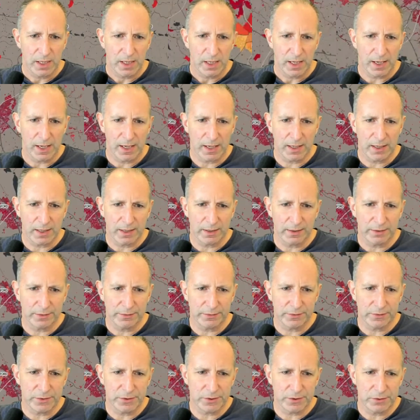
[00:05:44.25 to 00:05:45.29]

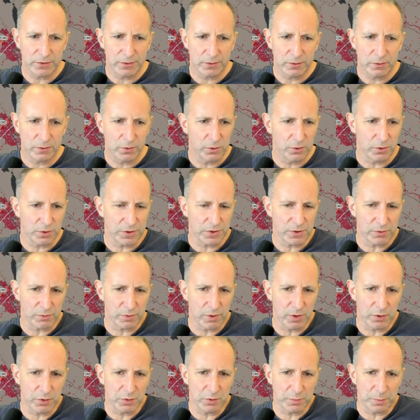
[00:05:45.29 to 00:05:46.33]
Or it's a
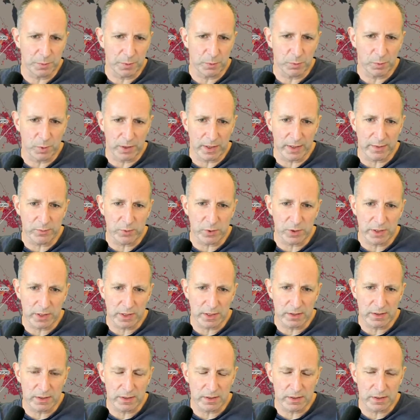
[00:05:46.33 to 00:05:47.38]
road. But whatever it
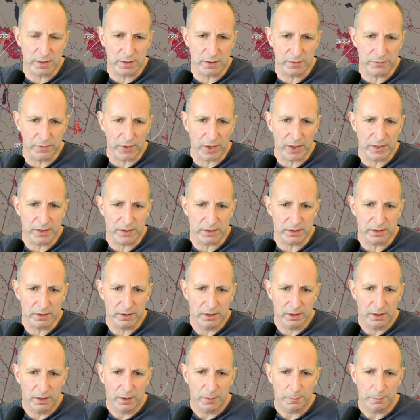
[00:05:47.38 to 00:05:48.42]
is, it's a divider
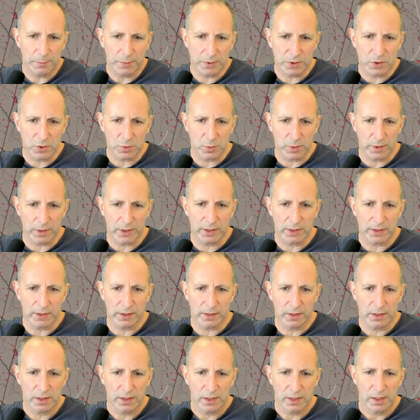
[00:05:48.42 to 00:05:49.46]

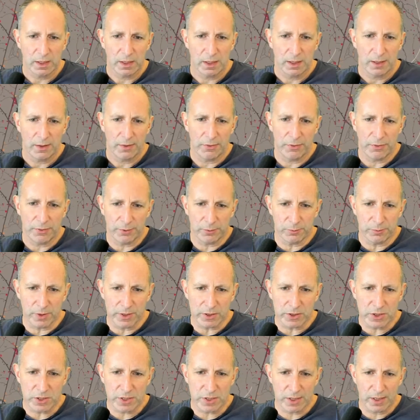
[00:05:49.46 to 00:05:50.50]
between the
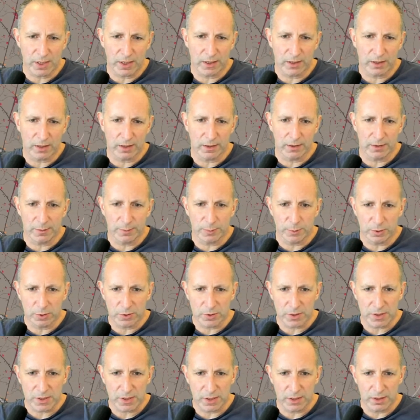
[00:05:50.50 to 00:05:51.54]
rich side and the poor
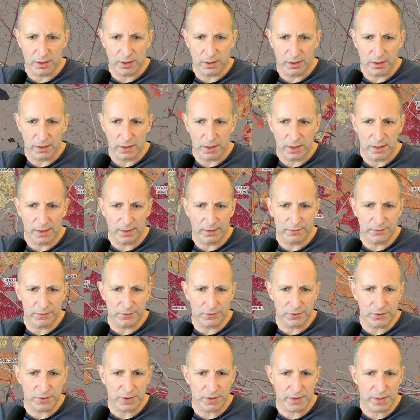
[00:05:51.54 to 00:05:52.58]
side.
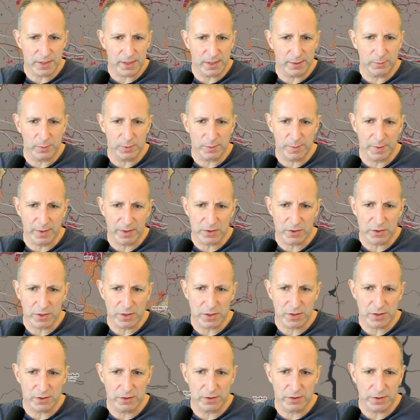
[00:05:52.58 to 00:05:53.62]
And same with
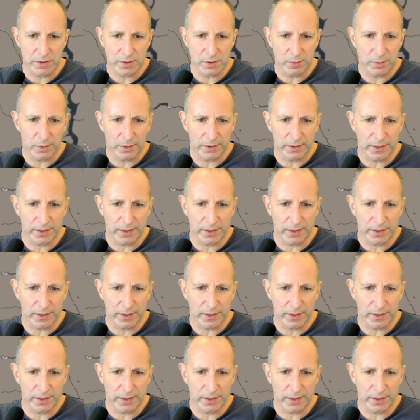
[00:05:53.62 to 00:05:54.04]
Manchester and so on.